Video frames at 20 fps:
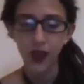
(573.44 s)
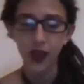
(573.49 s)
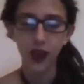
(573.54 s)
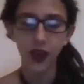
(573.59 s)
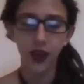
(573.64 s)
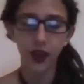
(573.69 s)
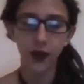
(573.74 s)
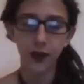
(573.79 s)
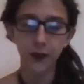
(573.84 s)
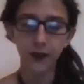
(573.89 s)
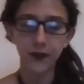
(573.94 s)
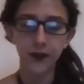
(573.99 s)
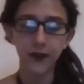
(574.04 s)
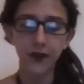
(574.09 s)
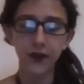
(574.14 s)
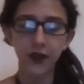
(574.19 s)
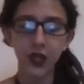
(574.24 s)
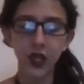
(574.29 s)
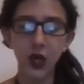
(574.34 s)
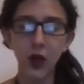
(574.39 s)

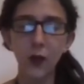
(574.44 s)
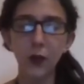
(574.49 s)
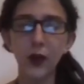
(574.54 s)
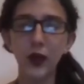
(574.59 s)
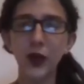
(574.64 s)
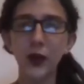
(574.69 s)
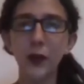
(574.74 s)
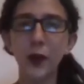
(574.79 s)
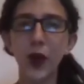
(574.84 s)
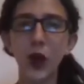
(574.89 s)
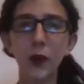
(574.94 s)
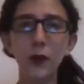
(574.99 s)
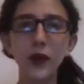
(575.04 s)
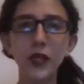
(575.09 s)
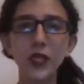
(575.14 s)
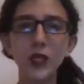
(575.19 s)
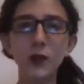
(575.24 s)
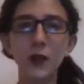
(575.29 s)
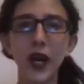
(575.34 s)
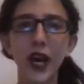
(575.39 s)
But the
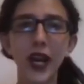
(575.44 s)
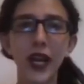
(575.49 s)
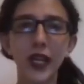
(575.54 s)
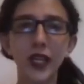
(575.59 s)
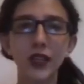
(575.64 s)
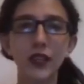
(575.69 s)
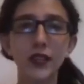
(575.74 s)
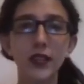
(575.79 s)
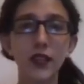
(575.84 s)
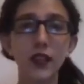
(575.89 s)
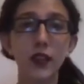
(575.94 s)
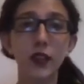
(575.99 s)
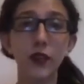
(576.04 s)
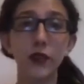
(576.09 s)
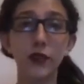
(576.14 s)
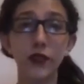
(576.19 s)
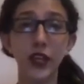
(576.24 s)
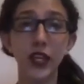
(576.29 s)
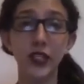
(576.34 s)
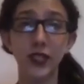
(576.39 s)
purpose behind the
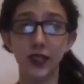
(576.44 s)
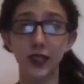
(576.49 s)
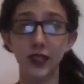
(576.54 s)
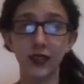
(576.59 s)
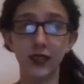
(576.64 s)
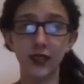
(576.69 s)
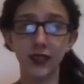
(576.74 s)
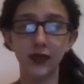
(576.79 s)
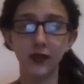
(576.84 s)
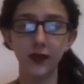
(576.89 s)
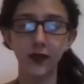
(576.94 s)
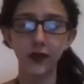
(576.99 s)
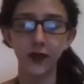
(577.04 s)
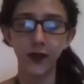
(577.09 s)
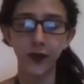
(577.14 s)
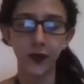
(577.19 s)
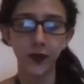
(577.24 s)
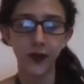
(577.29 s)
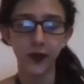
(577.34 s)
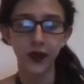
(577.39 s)
faces,
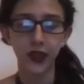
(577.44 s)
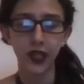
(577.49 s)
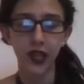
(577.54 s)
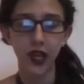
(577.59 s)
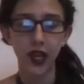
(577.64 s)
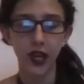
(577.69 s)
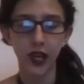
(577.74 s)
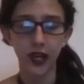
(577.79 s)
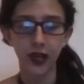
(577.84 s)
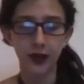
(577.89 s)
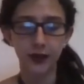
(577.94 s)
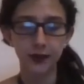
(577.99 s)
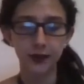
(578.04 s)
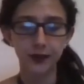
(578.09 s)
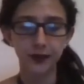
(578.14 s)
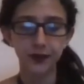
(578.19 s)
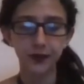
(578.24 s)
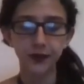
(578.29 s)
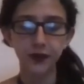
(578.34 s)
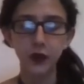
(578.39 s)

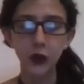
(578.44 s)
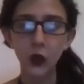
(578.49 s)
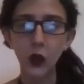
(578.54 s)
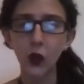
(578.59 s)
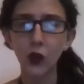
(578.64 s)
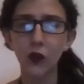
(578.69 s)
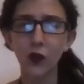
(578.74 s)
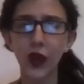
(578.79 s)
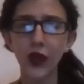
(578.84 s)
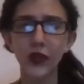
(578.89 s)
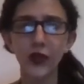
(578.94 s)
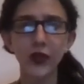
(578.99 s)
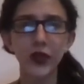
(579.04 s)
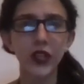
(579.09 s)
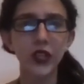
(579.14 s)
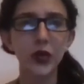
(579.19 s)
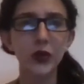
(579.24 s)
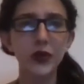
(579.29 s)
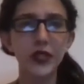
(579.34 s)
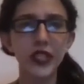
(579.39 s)
rather
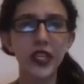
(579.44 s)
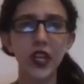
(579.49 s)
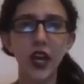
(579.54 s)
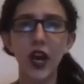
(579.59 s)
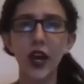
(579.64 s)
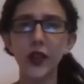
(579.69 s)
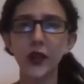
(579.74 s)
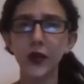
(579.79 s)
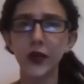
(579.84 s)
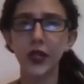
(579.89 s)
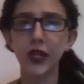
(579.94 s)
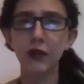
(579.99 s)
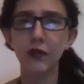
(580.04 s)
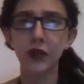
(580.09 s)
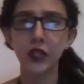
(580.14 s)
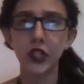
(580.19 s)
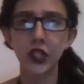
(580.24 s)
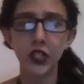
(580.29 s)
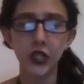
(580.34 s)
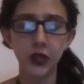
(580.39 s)
than using other
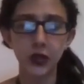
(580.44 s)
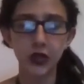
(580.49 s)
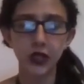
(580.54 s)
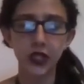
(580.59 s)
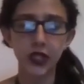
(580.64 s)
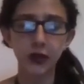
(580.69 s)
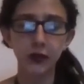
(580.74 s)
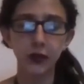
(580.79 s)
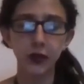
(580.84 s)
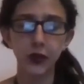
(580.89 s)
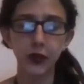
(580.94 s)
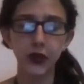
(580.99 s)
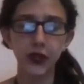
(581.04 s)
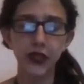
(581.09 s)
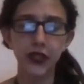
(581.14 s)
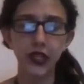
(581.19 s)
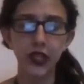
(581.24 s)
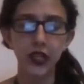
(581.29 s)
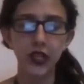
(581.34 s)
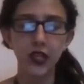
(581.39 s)
images or
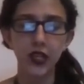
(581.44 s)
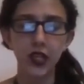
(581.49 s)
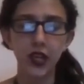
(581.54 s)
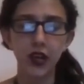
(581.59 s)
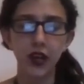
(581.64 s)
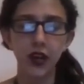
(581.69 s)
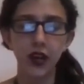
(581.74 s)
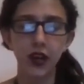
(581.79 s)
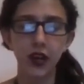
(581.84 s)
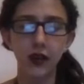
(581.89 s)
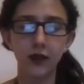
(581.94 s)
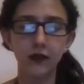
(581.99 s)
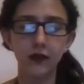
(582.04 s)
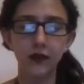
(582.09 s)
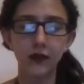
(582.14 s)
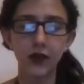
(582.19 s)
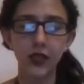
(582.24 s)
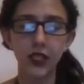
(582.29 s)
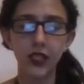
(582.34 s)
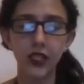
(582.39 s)
symbols,
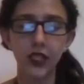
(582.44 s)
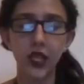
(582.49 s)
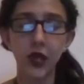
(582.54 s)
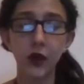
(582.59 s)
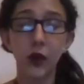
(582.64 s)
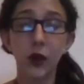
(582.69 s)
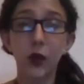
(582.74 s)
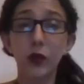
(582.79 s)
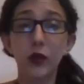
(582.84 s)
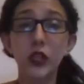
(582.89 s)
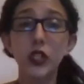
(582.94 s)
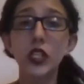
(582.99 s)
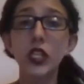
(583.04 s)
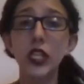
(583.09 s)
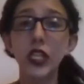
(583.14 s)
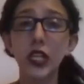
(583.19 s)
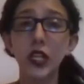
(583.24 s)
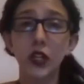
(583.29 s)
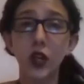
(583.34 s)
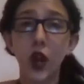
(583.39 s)
is they were
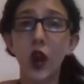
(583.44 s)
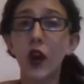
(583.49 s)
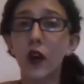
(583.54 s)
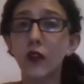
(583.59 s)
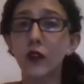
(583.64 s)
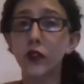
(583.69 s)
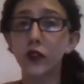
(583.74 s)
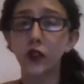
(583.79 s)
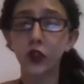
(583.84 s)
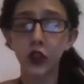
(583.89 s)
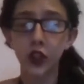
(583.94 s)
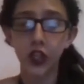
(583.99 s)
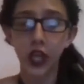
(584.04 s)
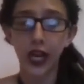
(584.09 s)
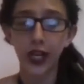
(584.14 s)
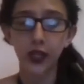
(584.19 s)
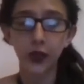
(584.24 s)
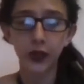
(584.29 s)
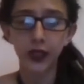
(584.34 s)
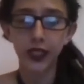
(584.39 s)
originally carved for
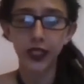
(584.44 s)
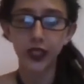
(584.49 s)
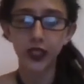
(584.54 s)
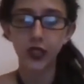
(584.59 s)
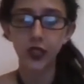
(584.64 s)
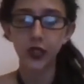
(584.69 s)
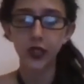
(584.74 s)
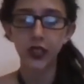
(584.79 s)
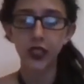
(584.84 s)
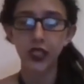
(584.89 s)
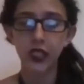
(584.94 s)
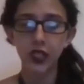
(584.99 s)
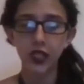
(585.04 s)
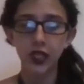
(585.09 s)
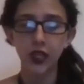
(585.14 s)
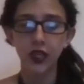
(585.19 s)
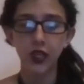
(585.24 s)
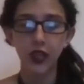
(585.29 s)
jack-o'-lanterns